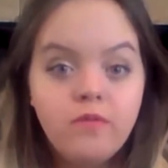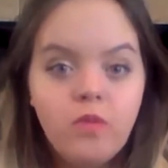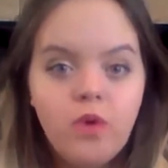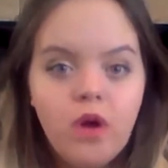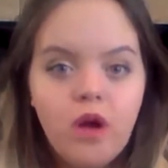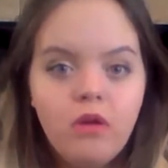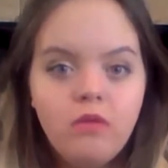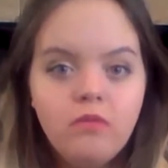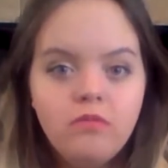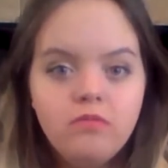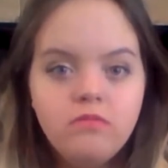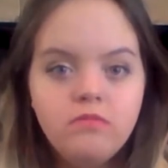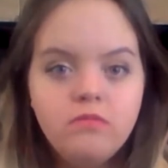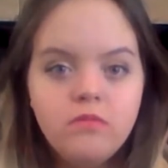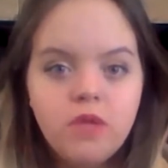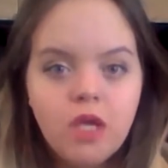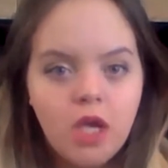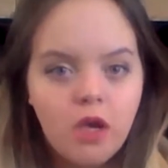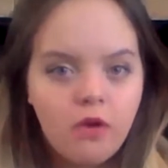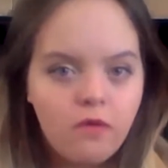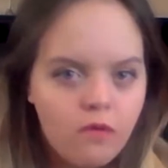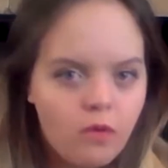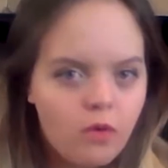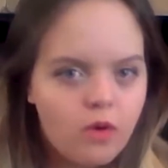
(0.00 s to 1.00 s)
Well,
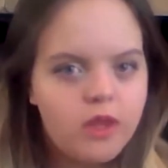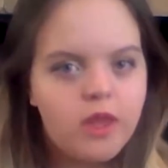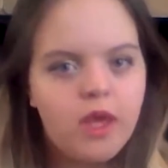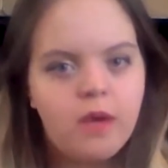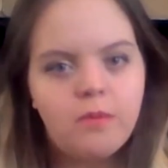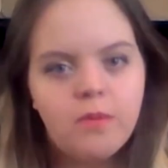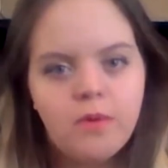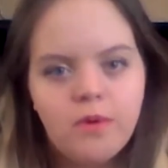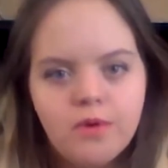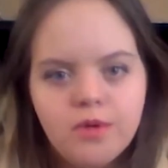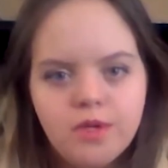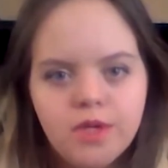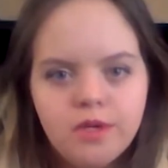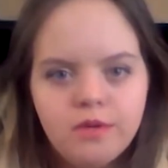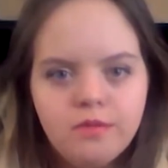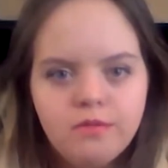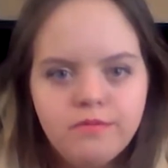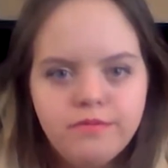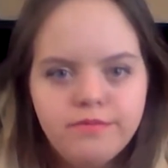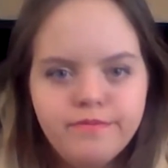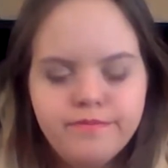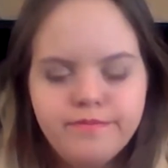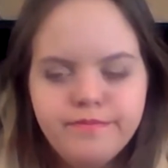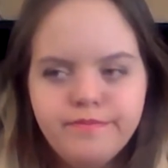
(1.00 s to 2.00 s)
they avoid that person.